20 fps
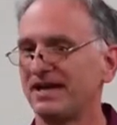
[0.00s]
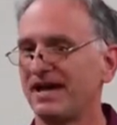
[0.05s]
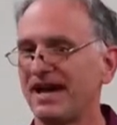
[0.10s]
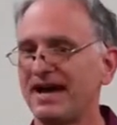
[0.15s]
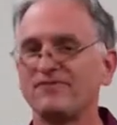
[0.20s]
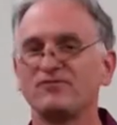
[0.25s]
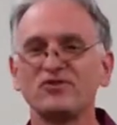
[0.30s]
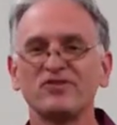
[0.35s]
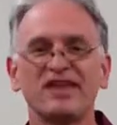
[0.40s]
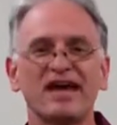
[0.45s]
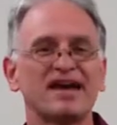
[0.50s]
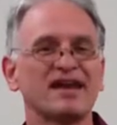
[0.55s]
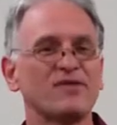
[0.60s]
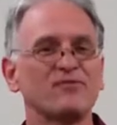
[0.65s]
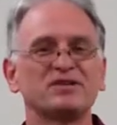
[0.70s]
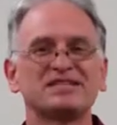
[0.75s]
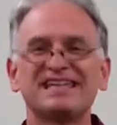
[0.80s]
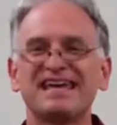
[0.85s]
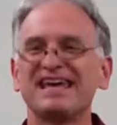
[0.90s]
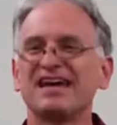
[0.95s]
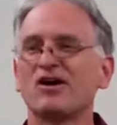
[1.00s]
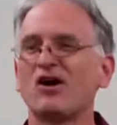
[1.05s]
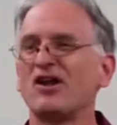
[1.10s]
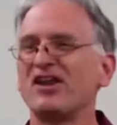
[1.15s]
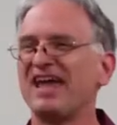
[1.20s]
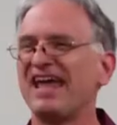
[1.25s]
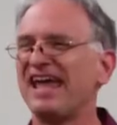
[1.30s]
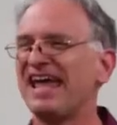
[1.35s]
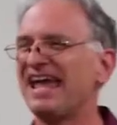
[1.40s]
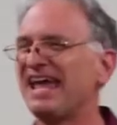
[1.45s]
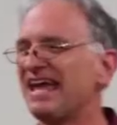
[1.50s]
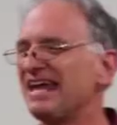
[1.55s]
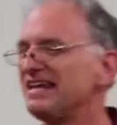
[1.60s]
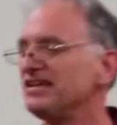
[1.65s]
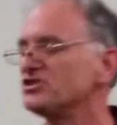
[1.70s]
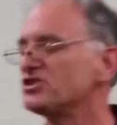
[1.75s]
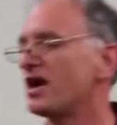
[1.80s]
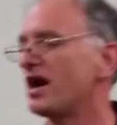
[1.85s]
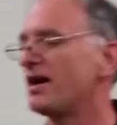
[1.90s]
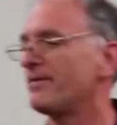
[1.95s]
After that, I would take on
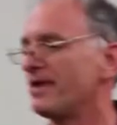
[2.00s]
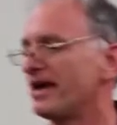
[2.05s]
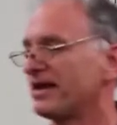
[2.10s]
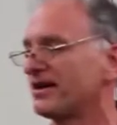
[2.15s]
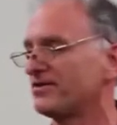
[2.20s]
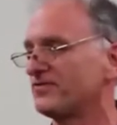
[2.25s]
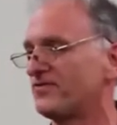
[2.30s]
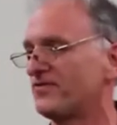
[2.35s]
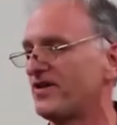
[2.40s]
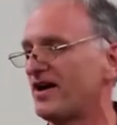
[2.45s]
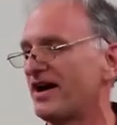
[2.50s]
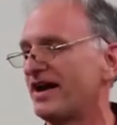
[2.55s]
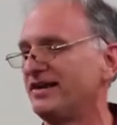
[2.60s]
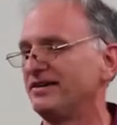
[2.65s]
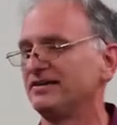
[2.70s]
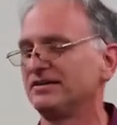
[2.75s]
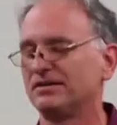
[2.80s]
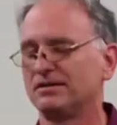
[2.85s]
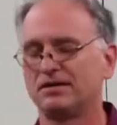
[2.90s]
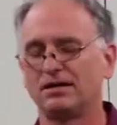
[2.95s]
any job I could find.